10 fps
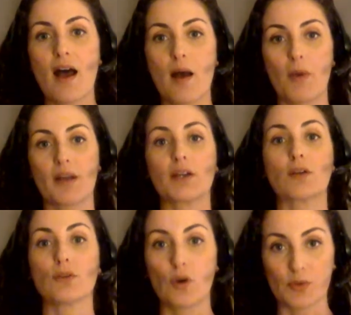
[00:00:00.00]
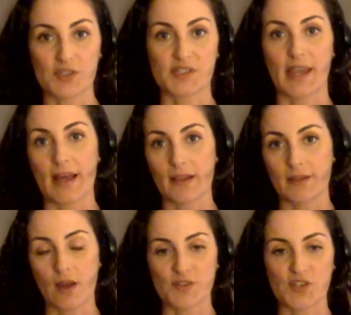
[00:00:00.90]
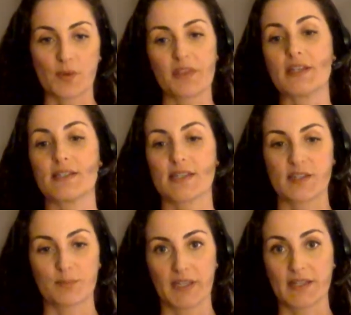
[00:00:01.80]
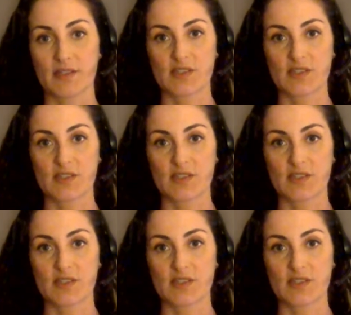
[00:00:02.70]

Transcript: on a global scale and also within disciplines.